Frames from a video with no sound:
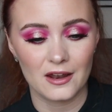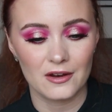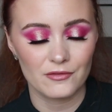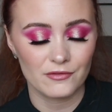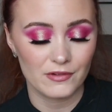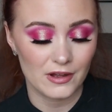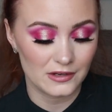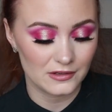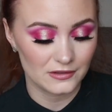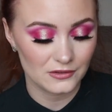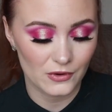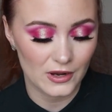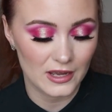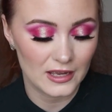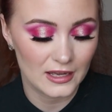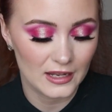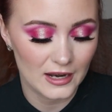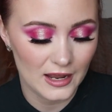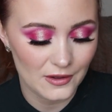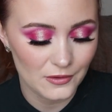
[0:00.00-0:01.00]
a lot of fun
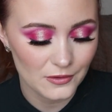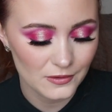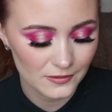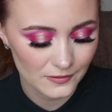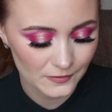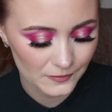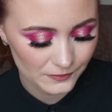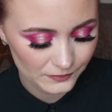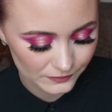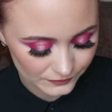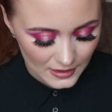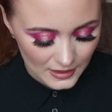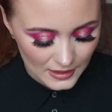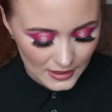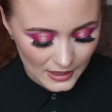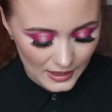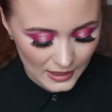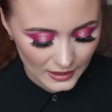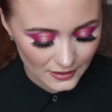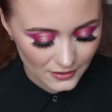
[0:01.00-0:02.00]
trying it out.
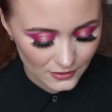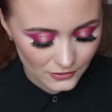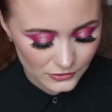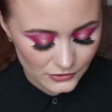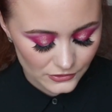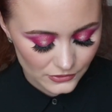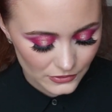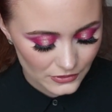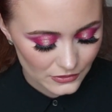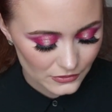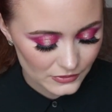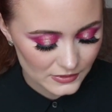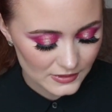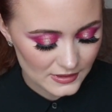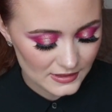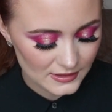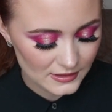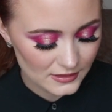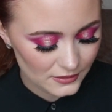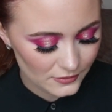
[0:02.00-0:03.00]
I also
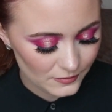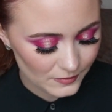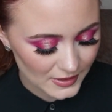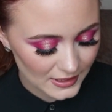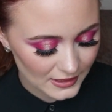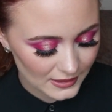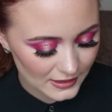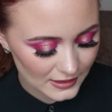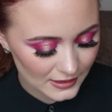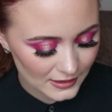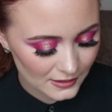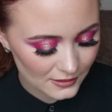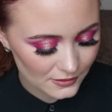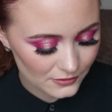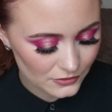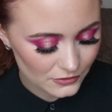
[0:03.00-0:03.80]
used this Lumini